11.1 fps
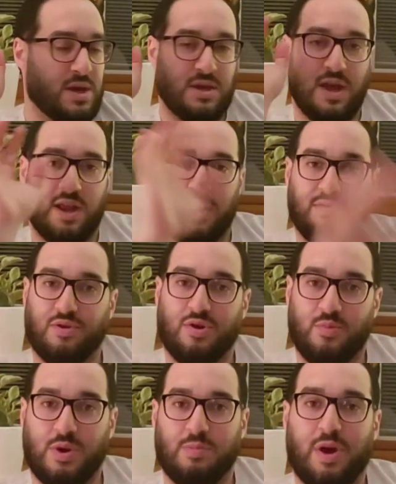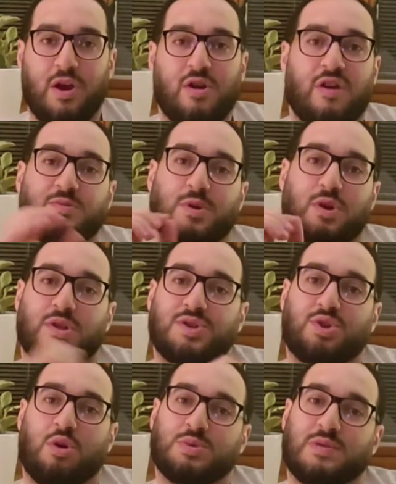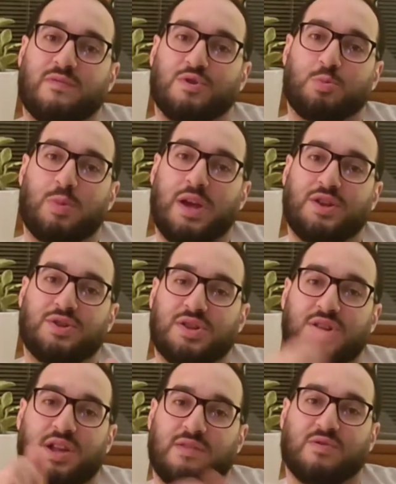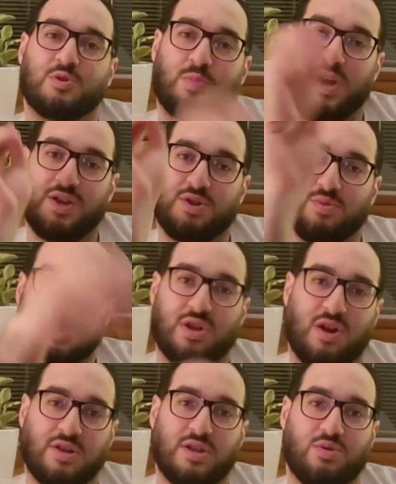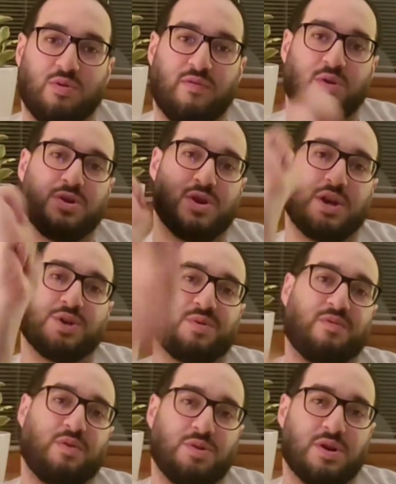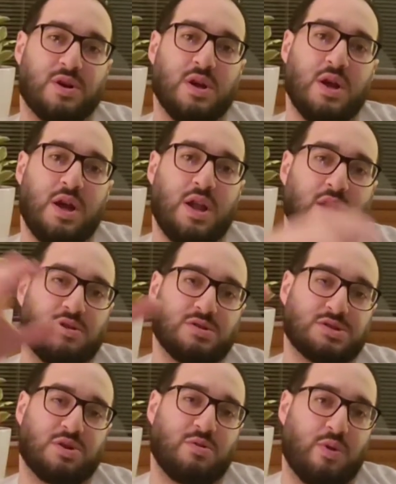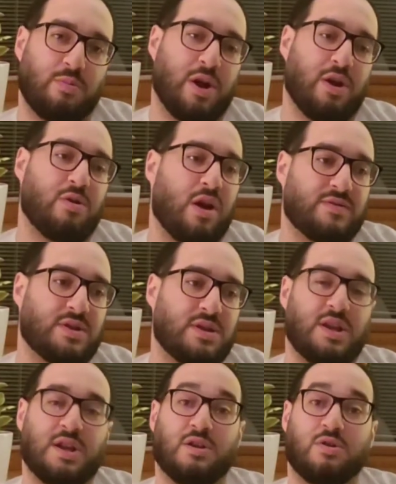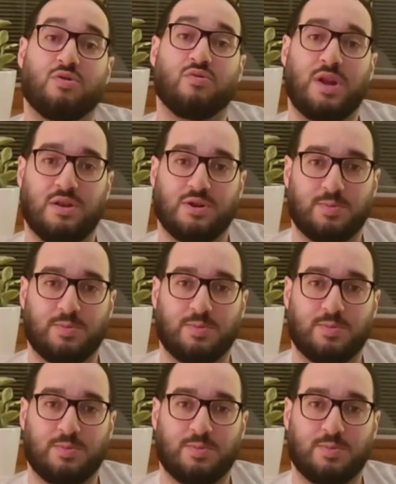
it had 31 paragraphs, but all they saw was the first page. They signed the first page, it was tucked into a folder. Here's your folder, it includes 31 paragraphs, and they didn't agree to those